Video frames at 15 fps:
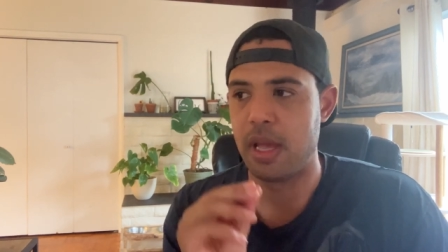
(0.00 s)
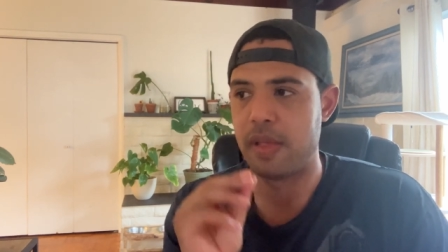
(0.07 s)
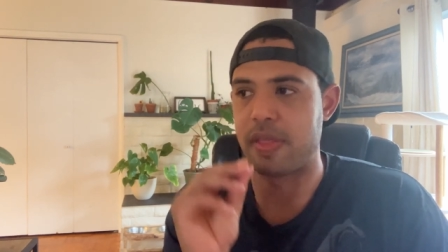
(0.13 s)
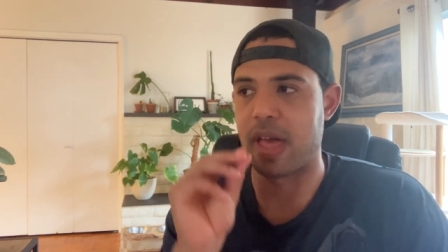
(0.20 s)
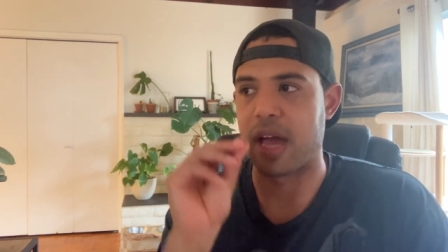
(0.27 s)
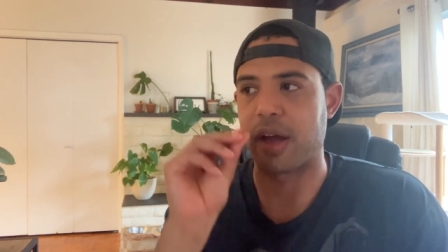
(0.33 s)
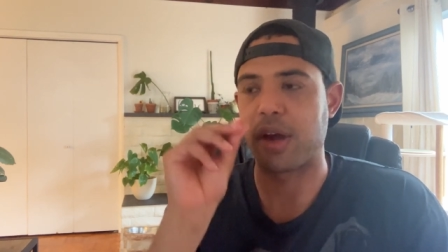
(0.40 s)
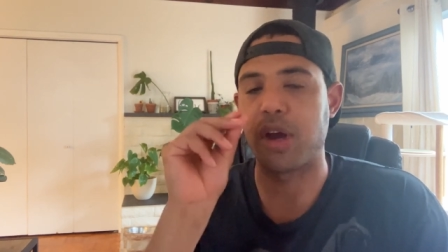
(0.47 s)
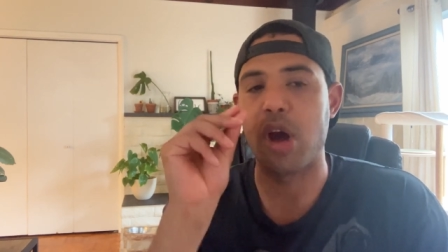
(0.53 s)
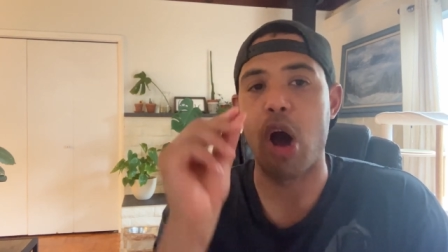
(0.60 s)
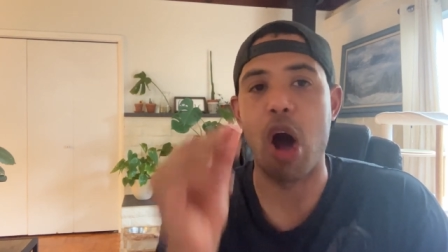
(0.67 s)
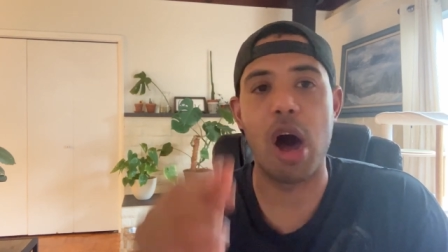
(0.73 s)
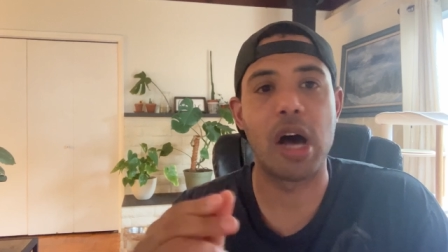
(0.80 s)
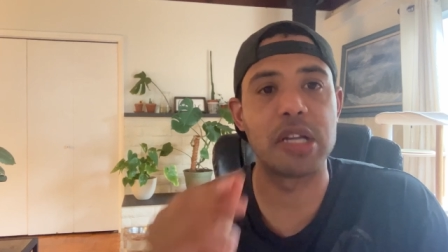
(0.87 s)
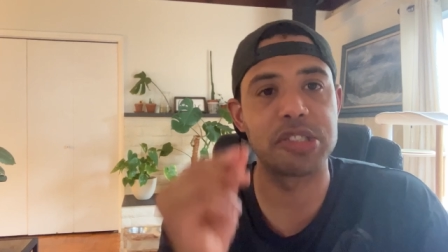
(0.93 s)
that
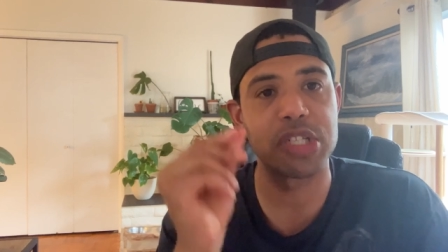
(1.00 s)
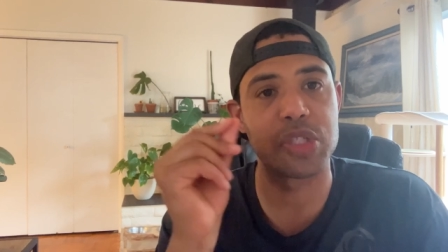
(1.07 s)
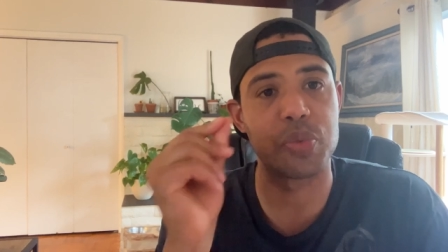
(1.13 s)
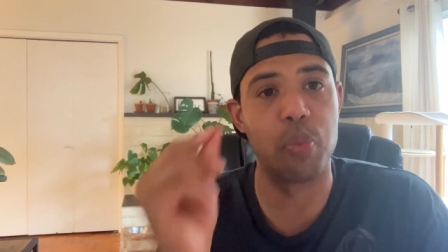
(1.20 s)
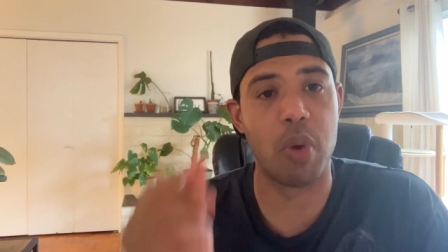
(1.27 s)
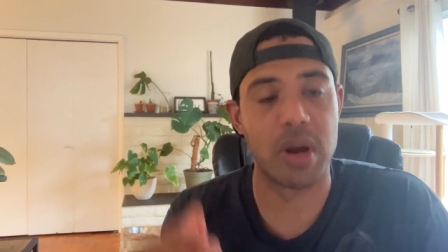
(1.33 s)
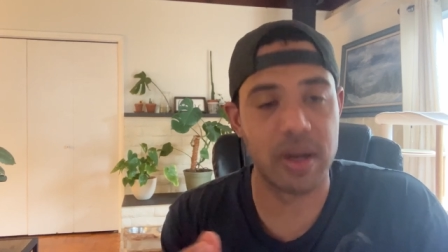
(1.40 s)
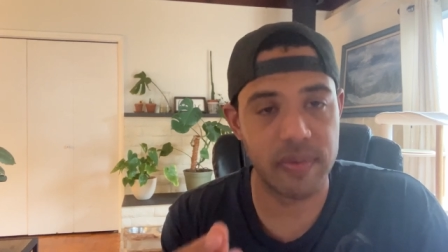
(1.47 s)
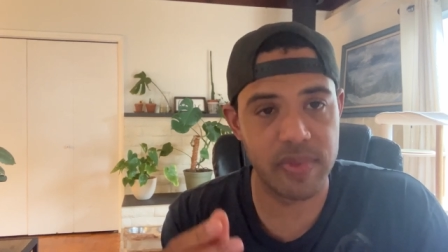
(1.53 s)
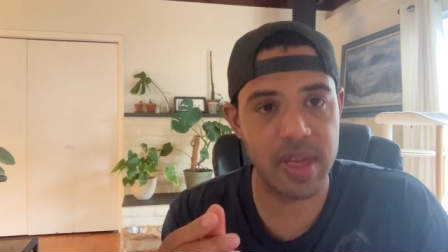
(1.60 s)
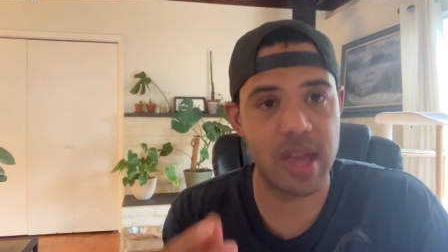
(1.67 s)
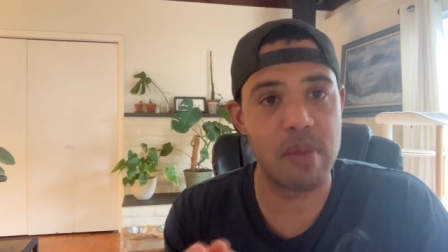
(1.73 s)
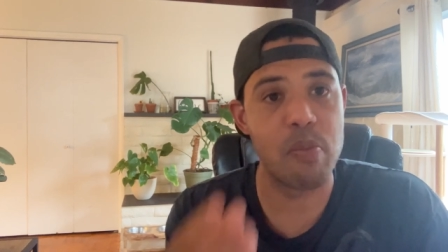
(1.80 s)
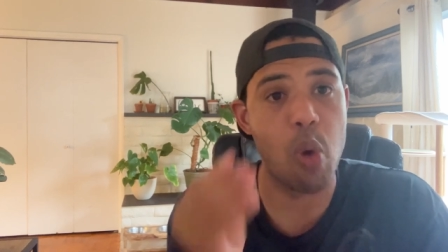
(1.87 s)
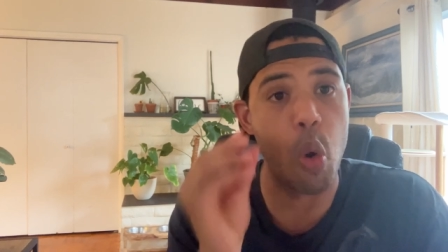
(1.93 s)
causes one of
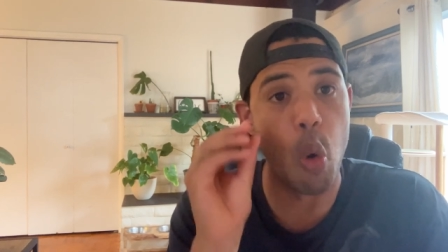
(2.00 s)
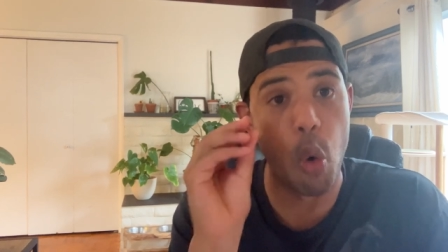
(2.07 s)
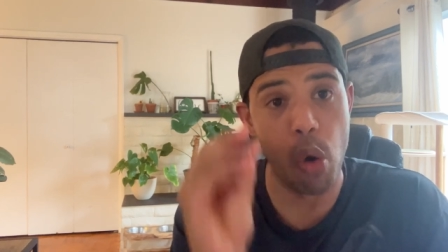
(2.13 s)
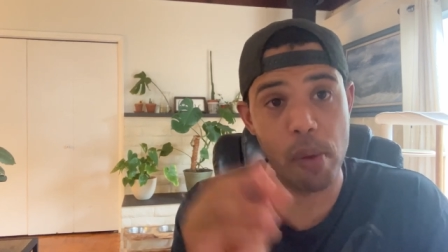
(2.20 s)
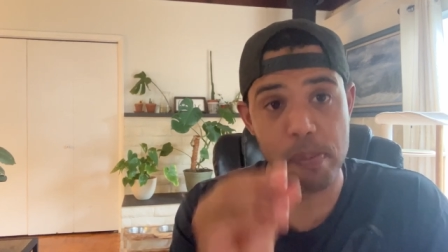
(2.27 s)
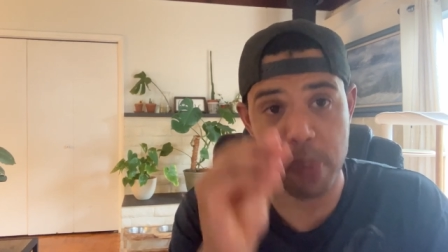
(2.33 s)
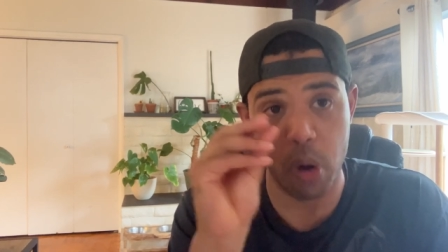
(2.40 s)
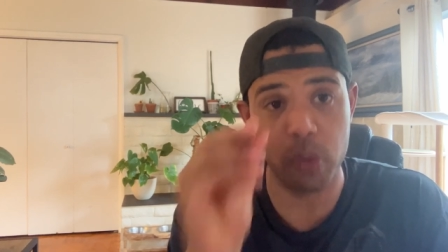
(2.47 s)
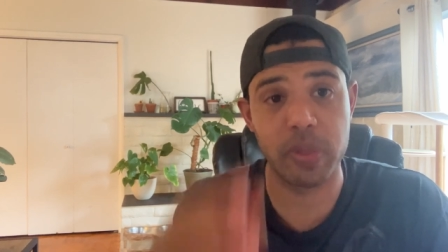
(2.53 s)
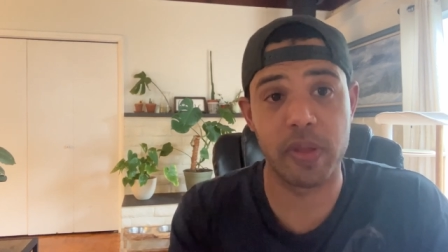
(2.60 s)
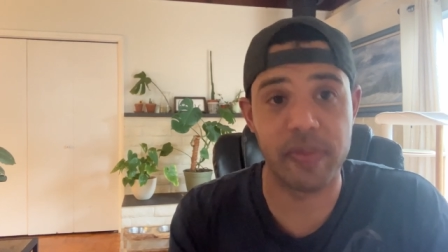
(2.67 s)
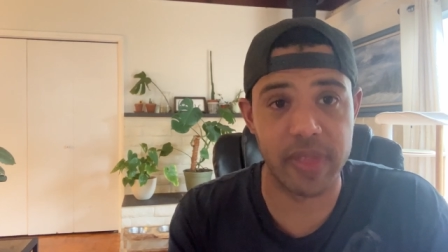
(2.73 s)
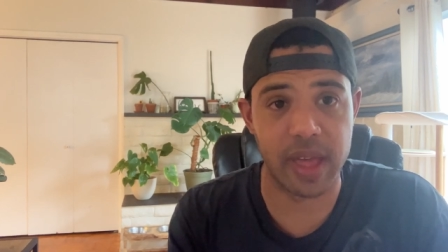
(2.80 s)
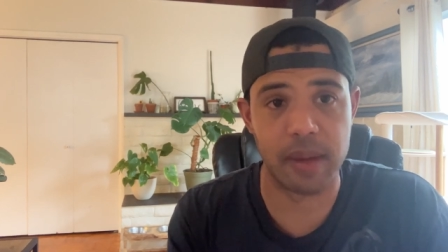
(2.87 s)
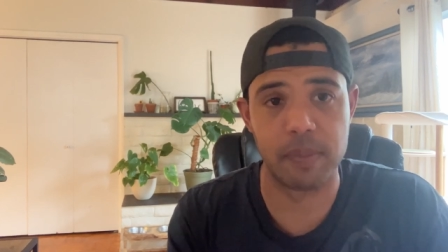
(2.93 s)
them or both
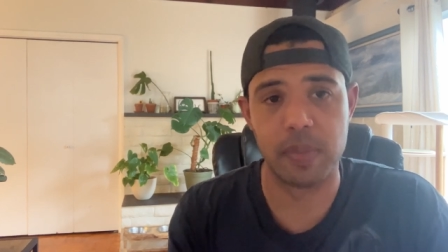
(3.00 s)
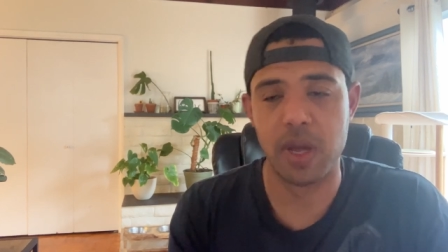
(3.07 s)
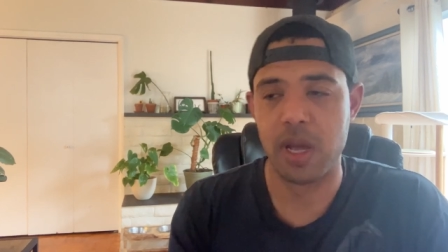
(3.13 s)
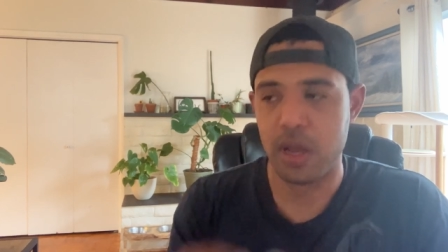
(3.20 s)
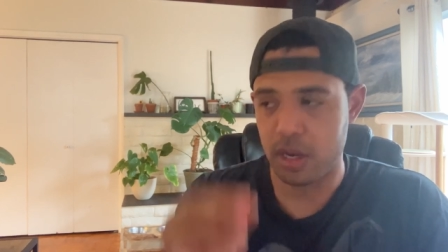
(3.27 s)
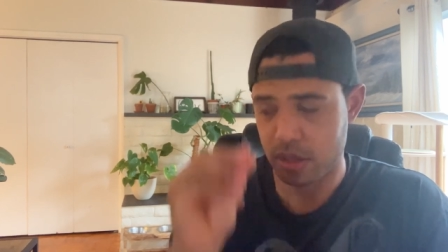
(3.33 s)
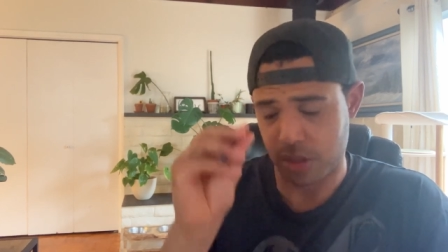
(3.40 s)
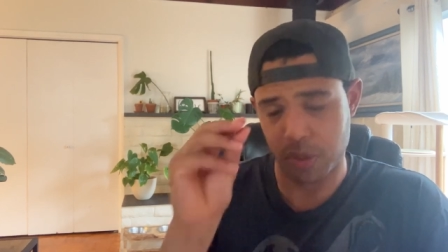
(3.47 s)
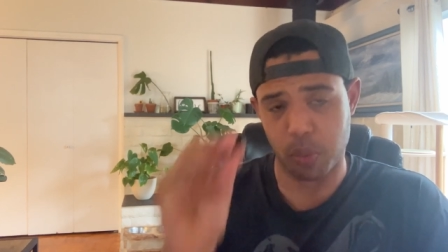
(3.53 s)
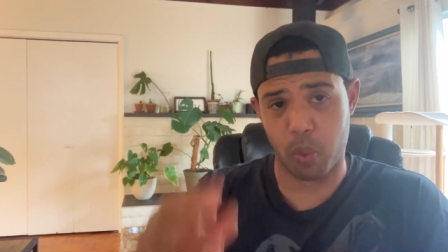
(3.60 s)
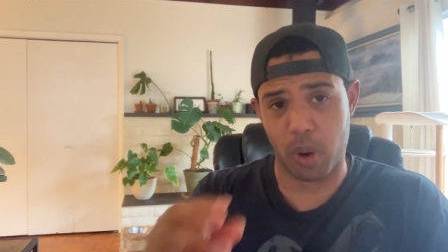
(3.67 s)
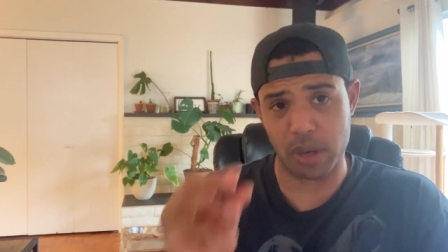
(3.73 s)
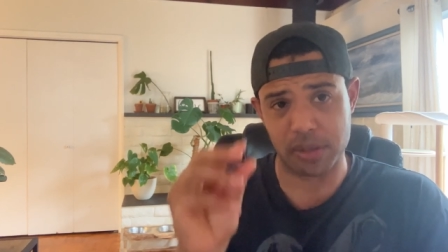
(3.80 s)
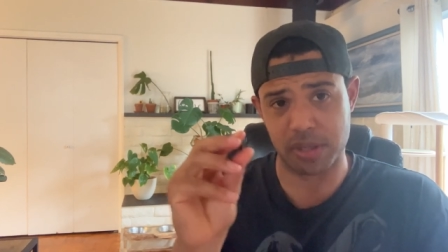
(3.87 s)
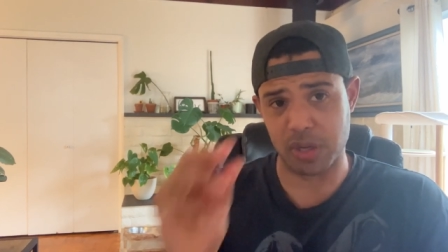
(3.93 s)
of them to
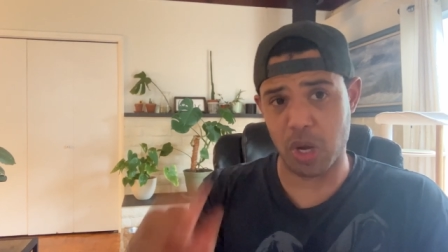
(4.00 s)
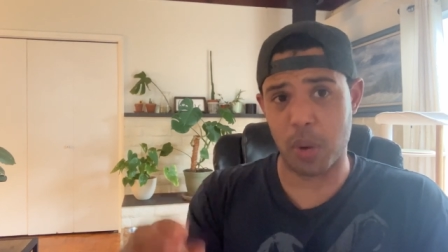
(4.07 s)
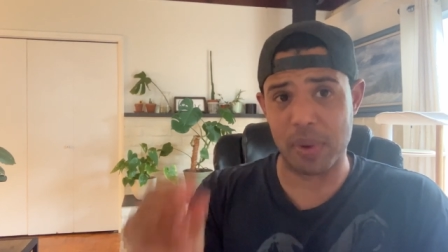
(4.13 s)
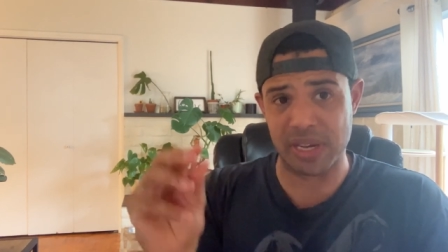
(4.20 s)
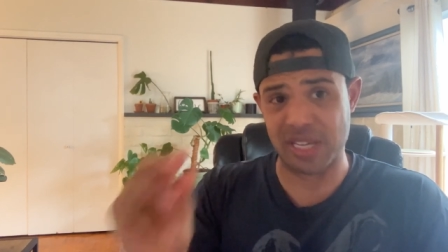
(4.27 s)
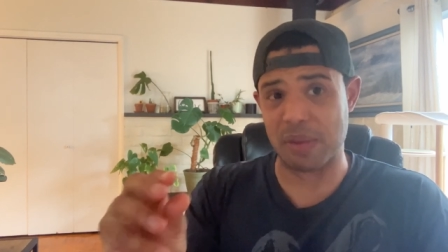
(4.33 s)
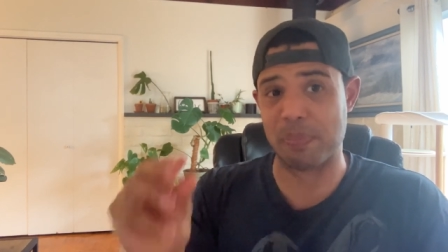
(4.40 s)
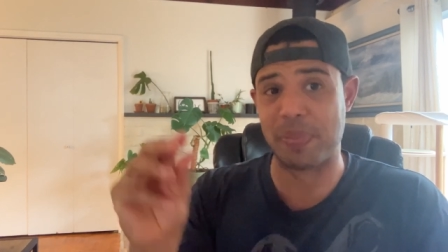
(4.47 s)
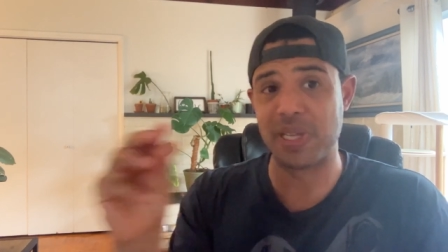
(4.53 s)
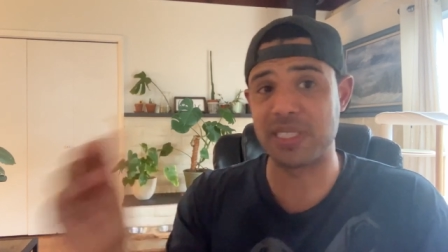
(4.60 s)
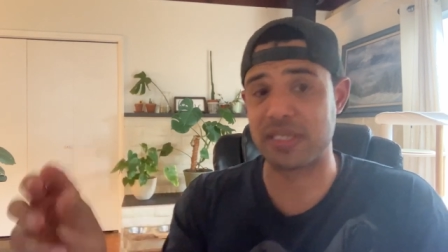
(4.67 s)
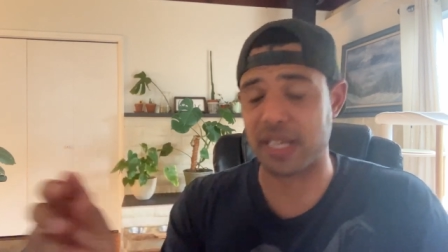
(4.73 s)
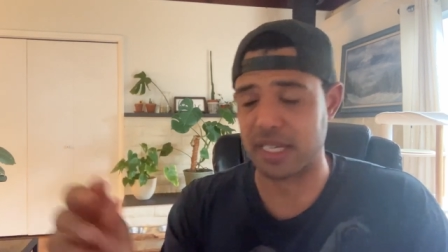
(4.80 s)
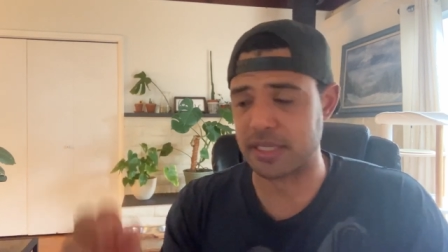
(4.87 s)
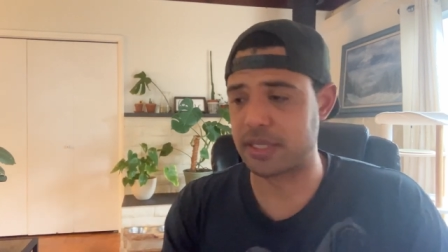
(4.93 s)
want to go into
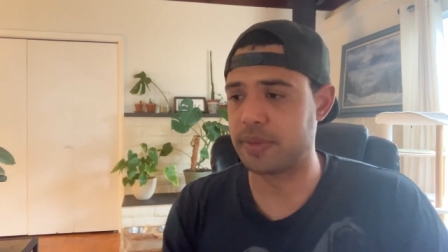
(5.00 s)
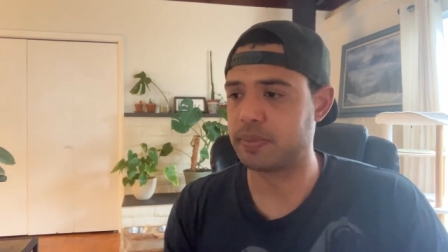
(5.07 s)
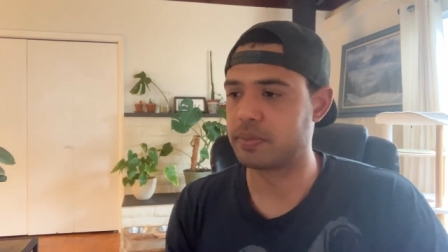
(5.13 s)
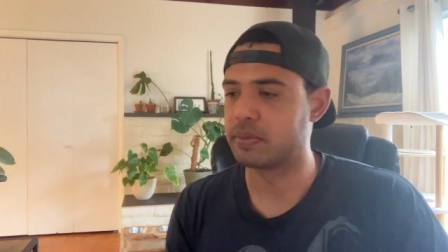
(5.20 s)
business,